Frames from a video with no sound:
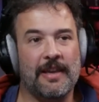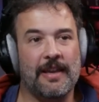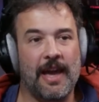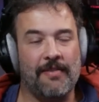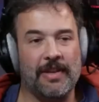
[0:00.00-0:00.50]

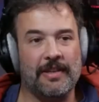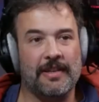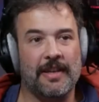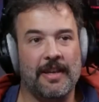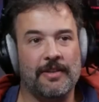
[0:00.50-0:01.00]

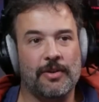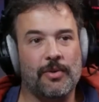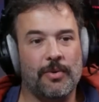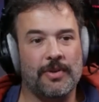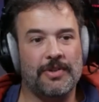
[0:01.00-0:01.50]
having
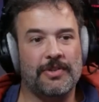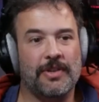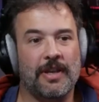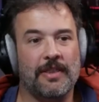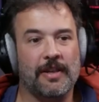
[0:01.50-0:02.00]
intercourse
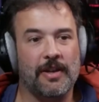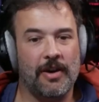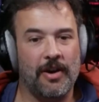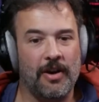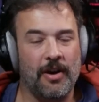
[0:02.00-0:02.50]
in the
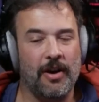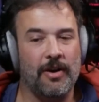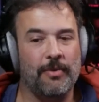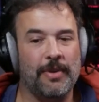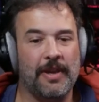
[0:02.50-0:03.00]

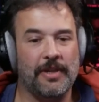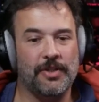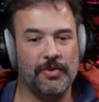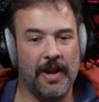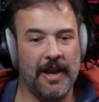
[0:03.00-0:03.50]
car with a
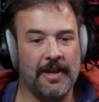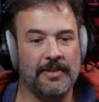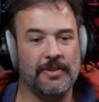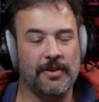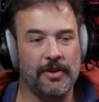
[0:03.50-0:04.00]

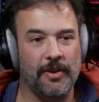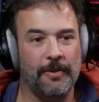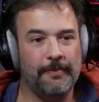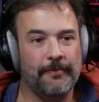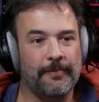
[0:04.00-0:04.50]
trans hooker.